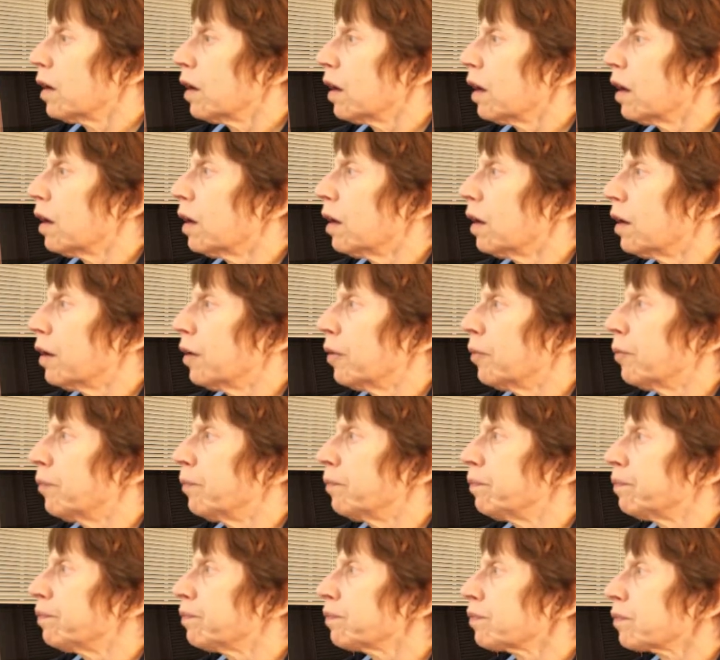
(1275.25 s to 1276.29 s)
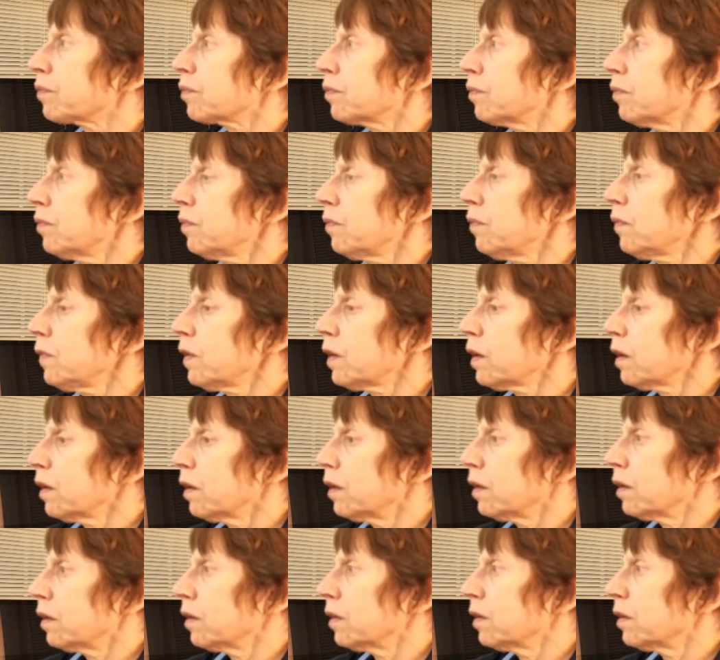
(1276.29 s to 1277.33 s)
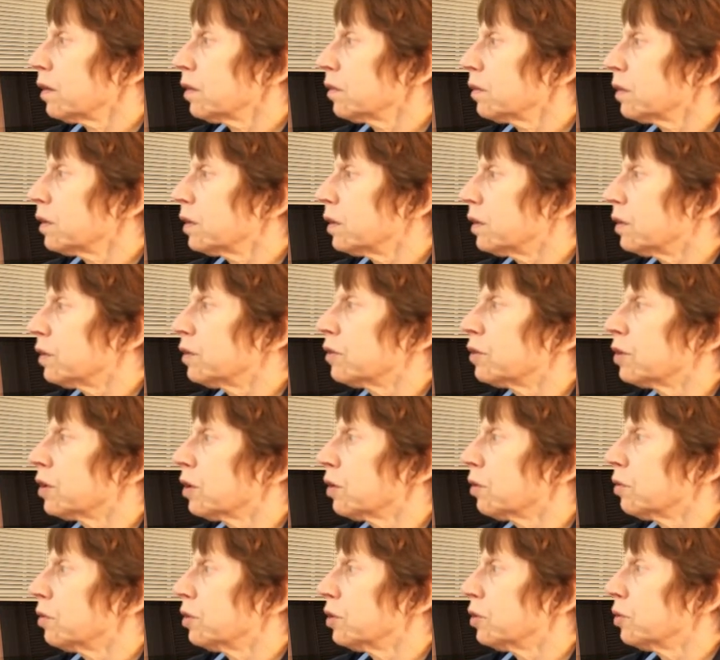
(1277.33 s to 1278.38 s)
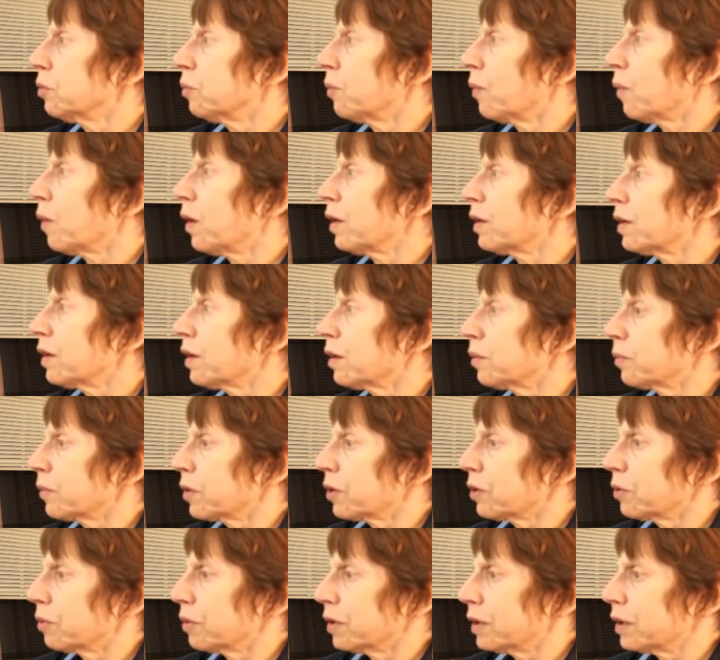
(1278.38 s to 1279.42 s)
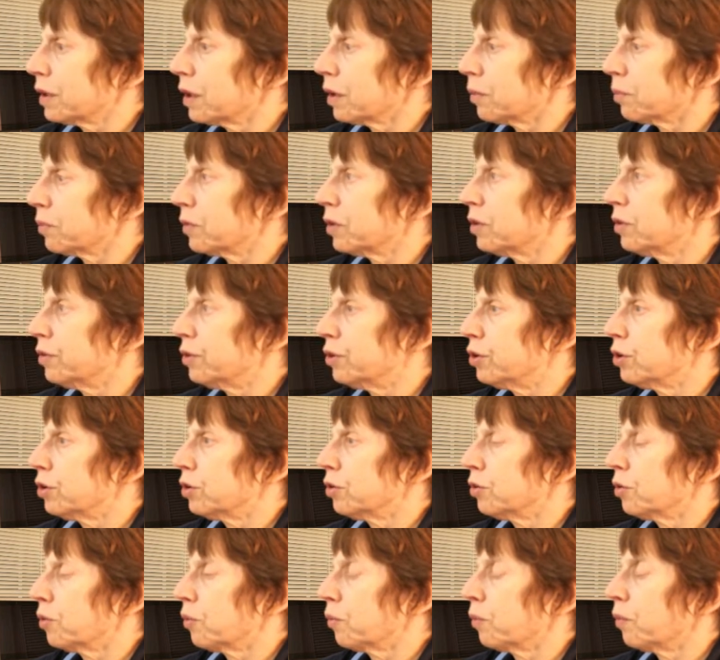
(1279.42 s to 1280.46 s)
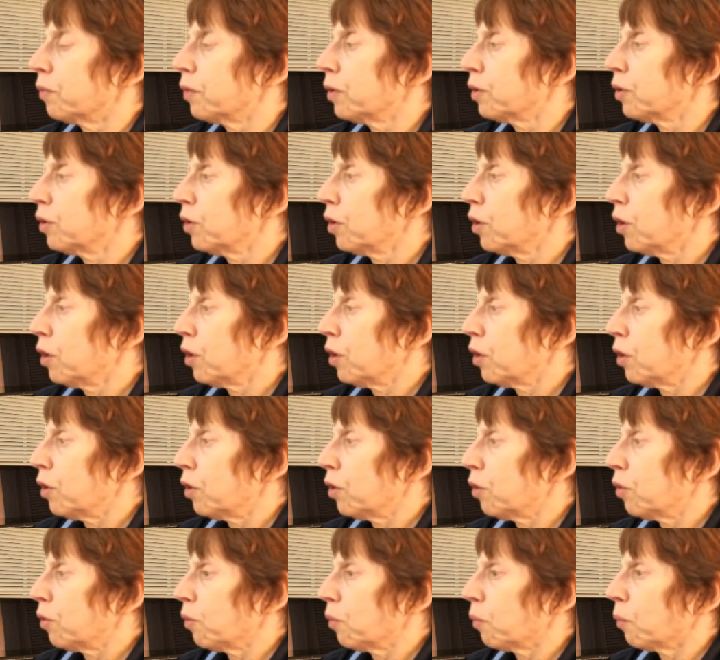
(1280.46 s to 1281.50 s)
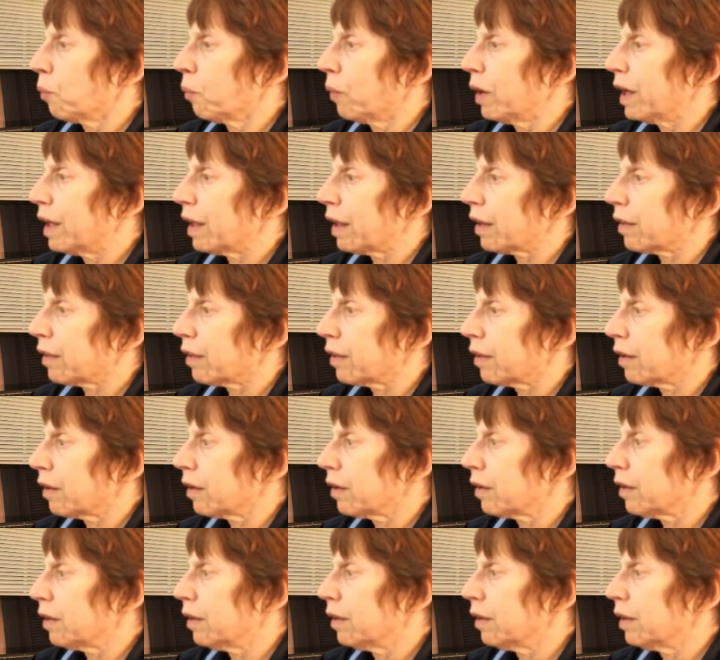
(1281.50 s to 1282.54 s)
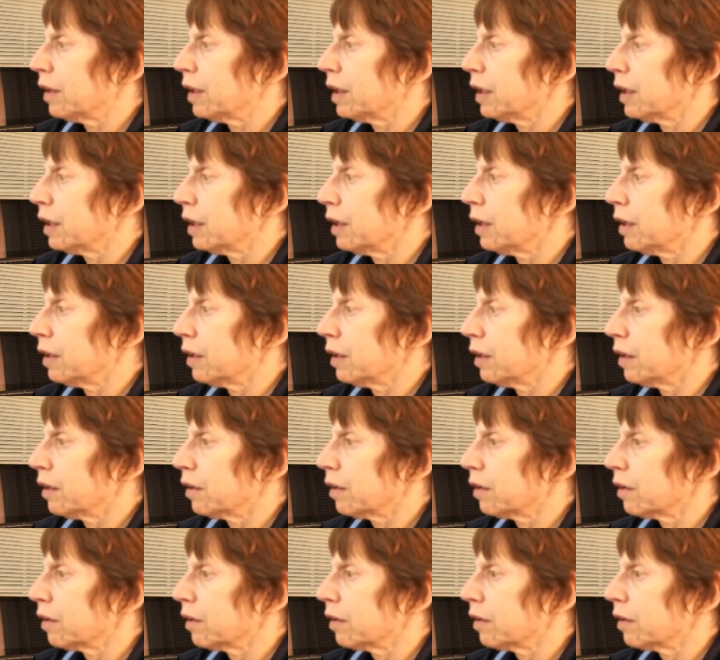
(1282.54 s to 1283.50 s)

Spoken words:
I'm going to show you what I'm going to attempt to do with the